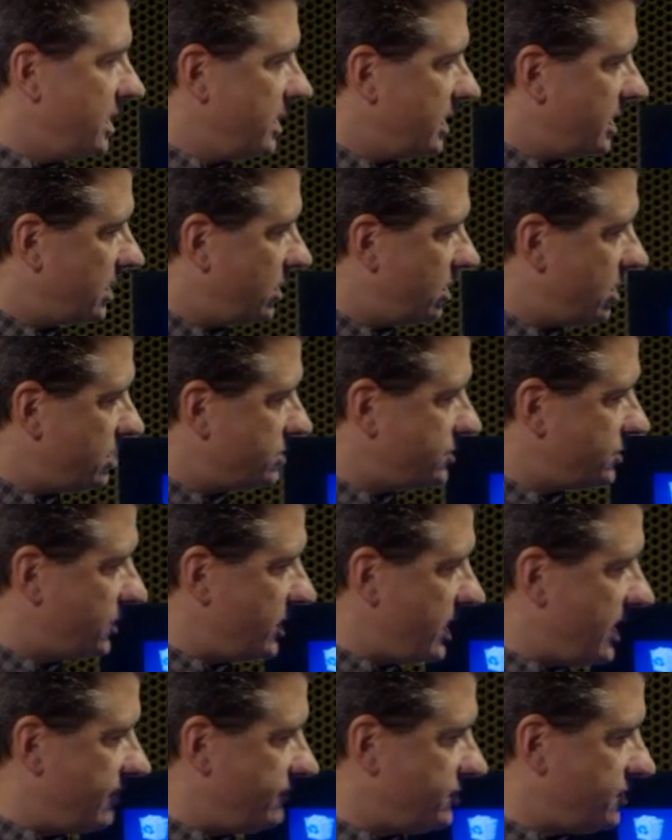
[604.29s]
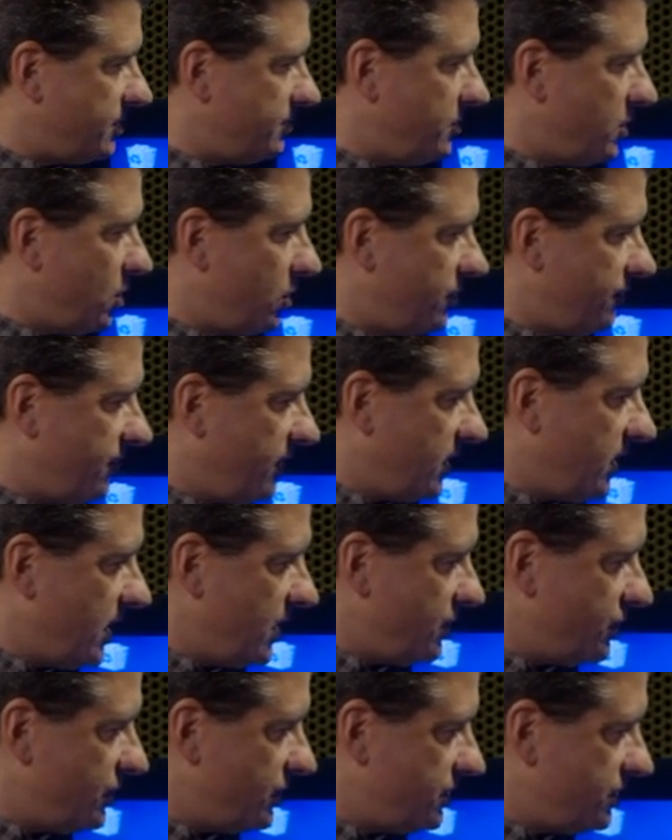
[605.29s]
It'll also have some
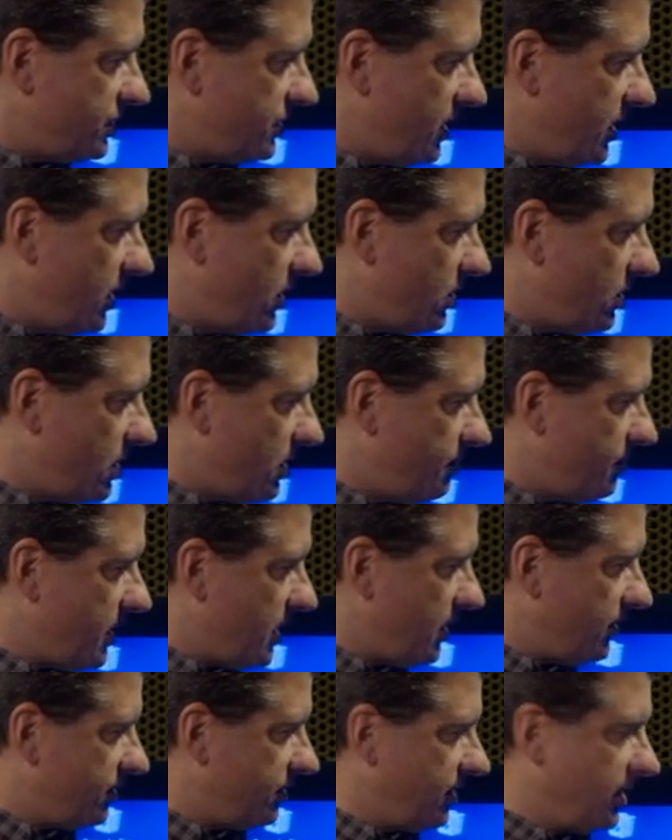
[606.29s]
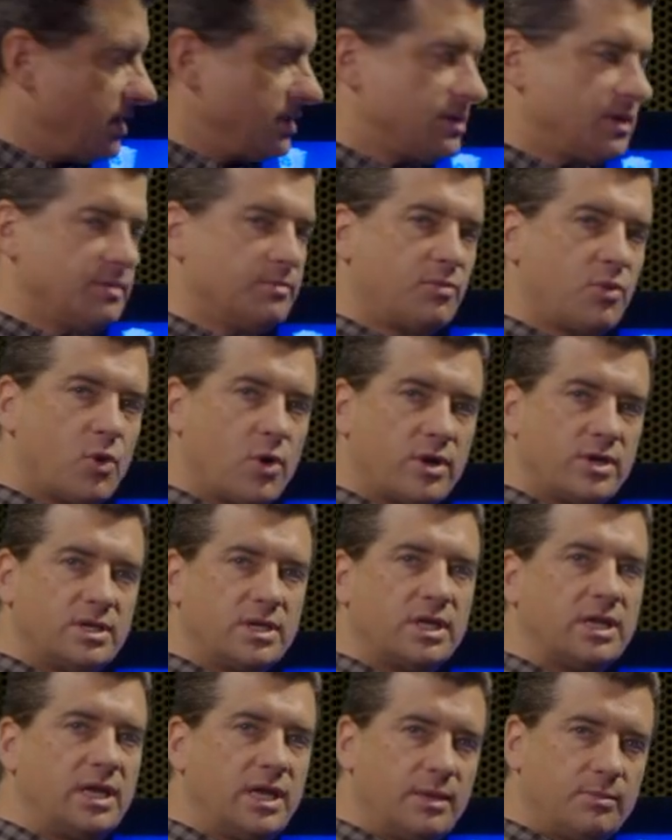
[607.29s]
notifications here about things important
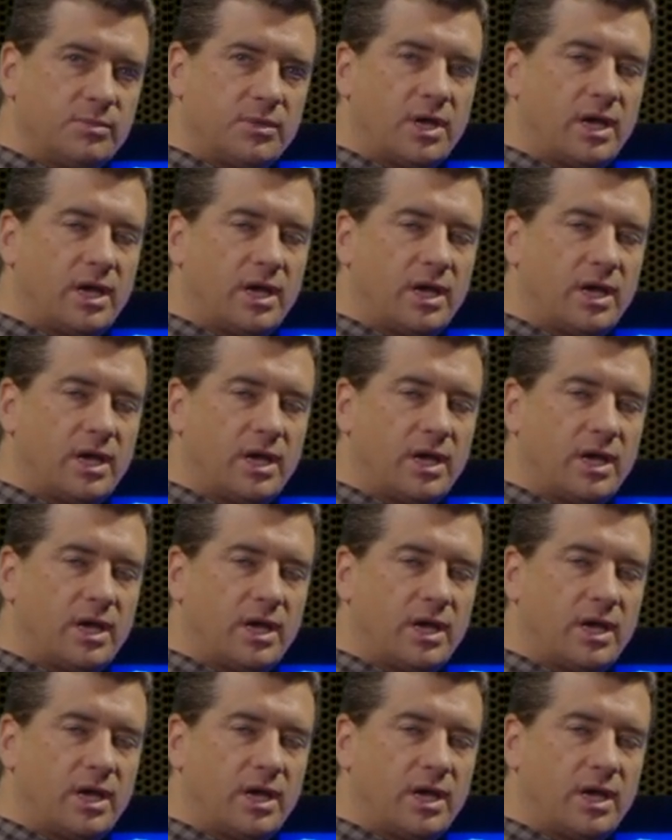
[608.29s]
to keep